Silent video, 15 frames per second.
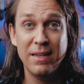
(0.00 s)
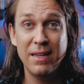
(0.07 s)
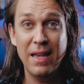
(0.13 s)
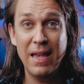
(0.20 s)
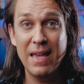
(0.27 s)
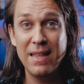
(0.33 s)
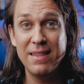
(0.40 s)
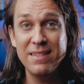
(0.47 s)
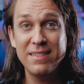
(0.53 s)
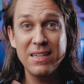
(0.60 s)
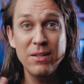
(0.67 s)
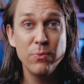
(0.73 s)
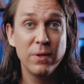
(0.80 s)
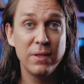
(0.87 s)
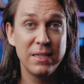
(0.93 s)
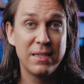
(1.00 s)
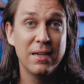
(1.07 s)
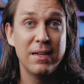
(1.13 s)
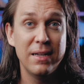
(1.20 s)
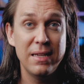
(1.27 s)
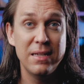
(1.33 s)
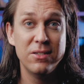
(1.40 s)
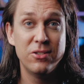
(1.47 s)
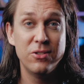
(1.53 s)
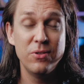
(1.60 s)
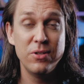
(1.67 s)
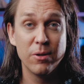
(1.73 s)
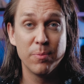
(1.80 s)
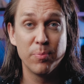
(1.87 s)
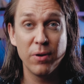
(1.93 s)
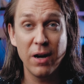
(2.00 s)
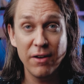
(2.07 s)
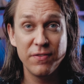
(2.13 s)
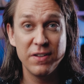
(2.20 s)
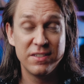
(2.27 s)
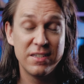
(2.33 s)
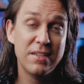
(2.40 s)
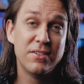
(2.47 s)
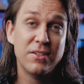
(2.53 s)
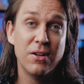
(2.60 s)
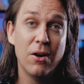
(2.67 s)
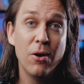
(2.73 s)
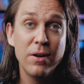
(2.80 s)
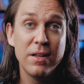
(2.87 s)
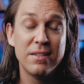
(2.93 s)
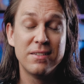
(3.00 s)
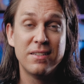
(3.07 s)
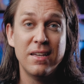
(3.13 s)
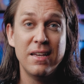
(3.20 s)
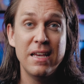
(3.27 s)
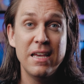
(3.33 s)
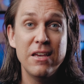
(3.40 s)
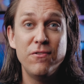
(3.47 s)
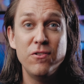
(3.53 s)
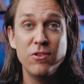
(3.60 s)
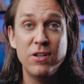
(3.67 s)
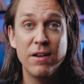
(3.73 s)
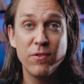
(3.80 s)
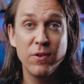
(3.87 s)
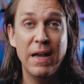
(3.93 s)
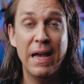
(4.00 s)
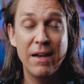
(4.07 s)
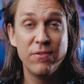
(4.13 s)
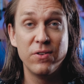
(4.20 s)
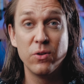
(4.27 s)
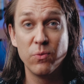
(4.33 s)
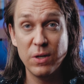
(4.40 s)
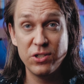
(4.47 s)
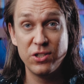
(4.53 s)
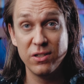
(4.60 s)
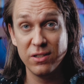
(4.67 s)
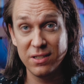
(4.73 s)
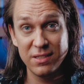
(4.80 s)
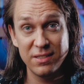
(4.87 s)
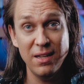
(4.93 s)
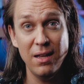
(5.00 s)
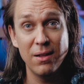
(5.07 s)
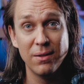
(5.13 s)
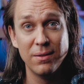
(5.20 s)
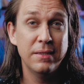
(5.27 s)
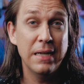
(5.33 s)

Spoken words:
And this can really cut into profits as an artist if you never have an original to sell.